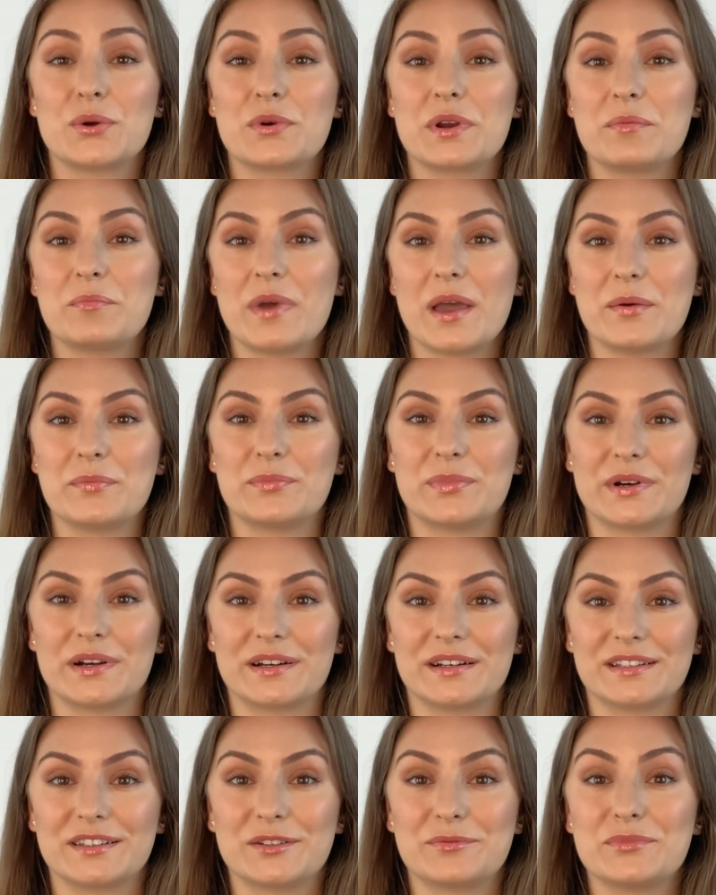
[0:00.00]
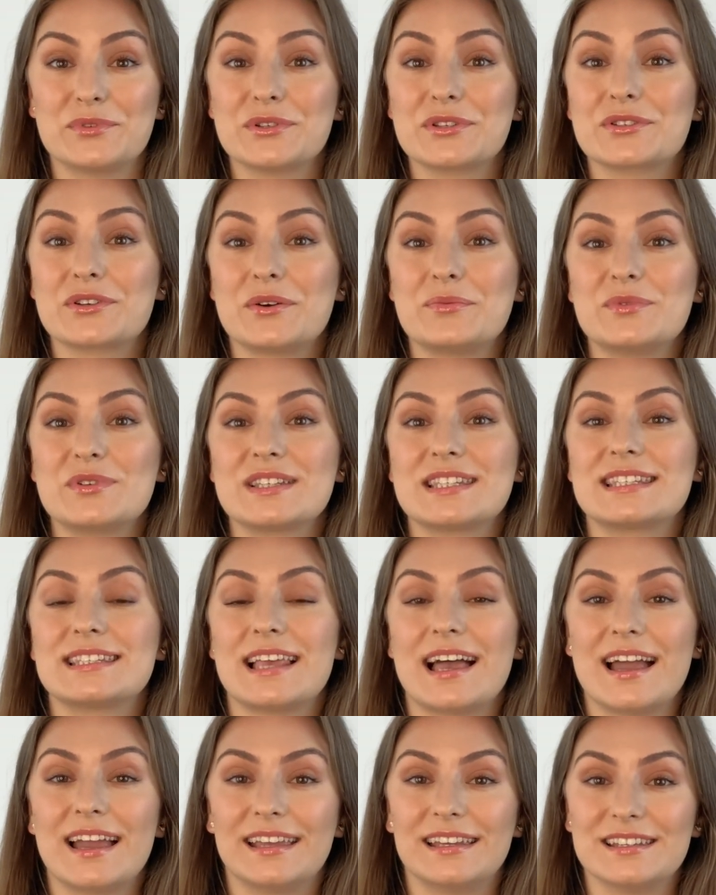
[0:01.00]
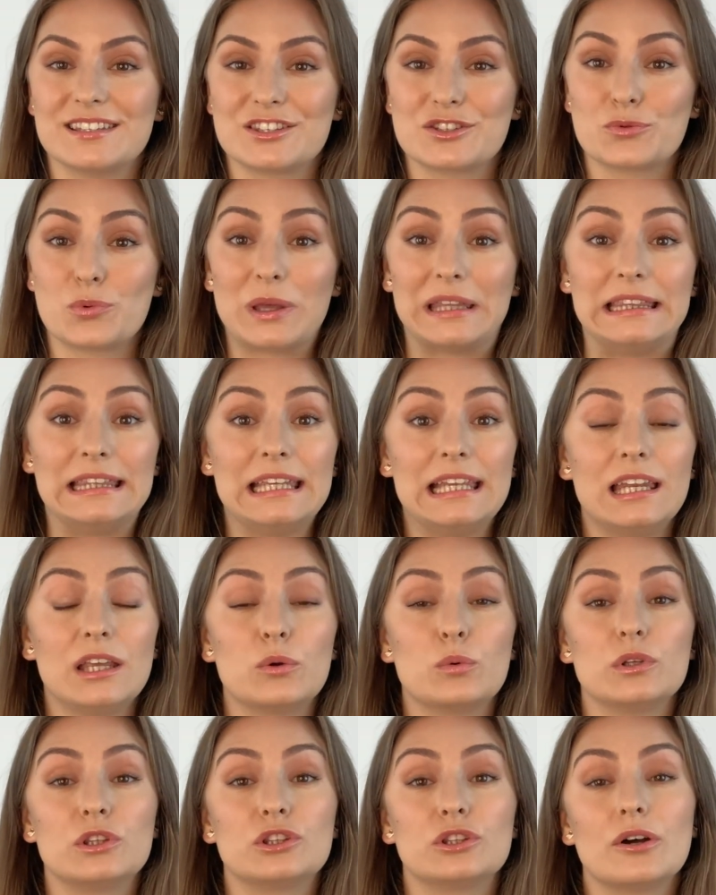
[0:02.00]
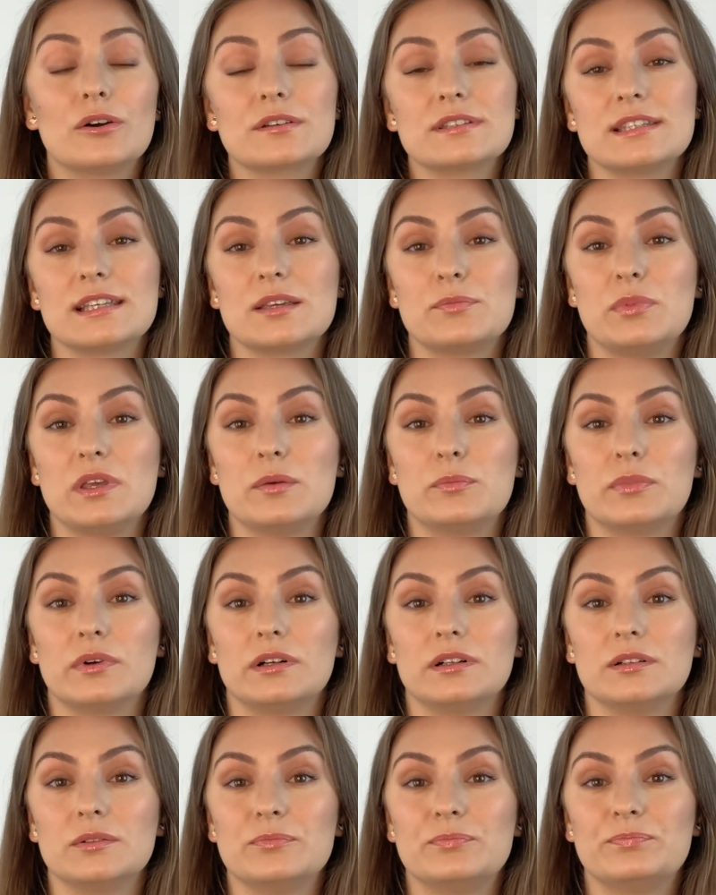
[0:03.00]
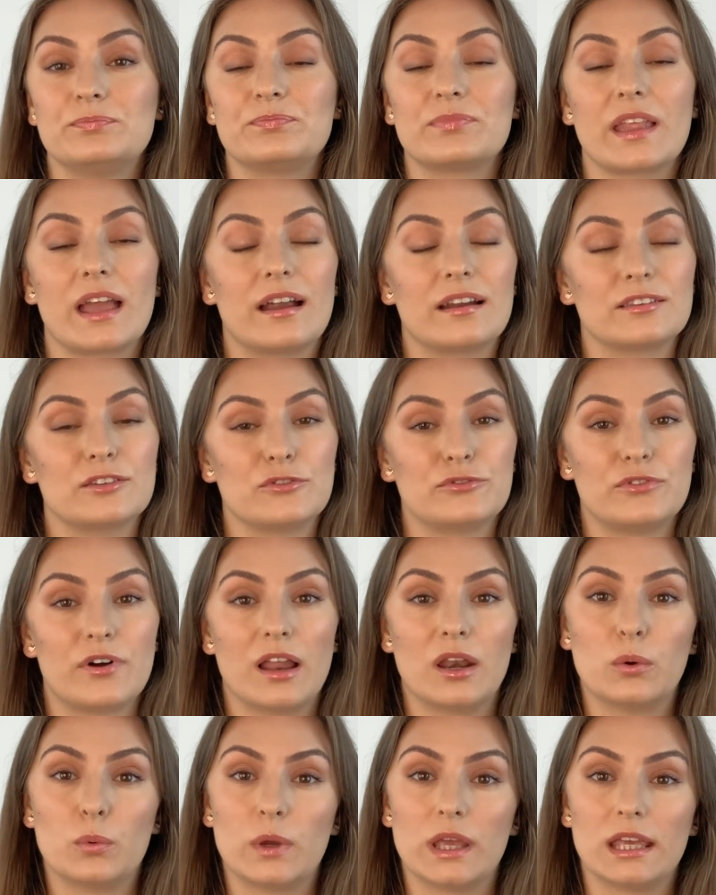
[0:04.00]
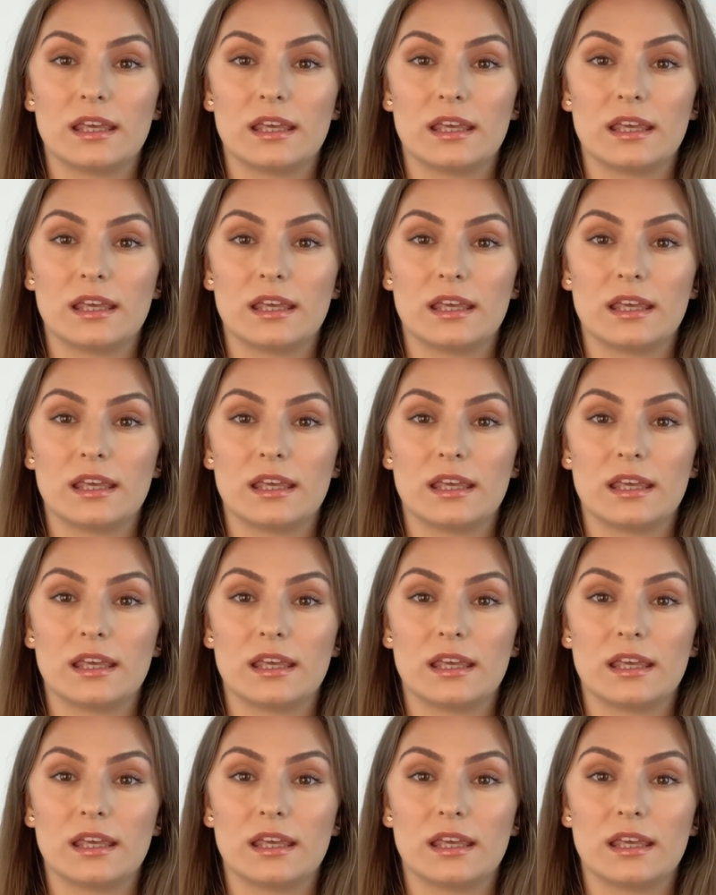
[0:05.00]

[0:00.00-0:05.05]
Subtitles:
remember, the most common signs when dealing with toxic people are the following.